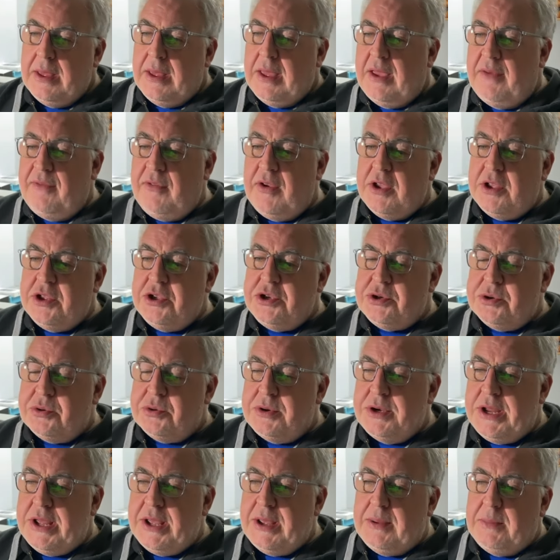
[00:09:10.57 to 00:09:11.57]
If you
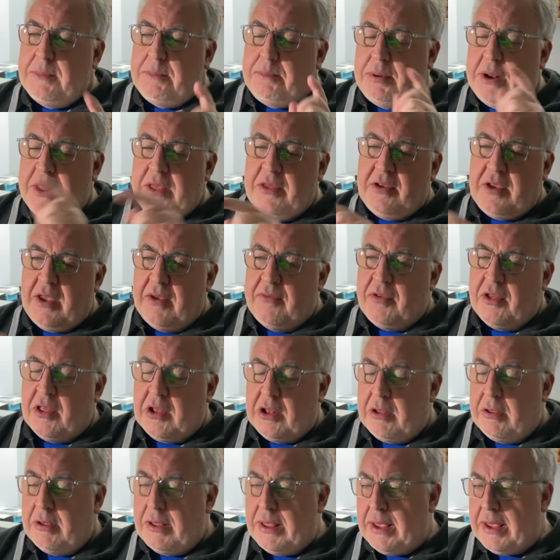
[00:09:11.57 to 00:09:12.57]
enjoyed it, please give us a
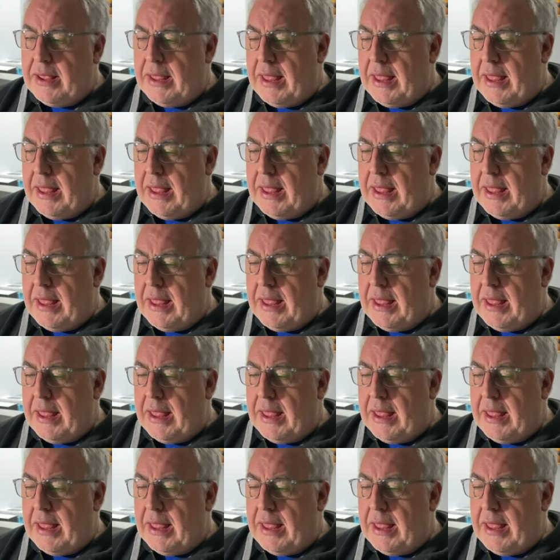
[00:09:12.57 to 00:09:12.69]
like,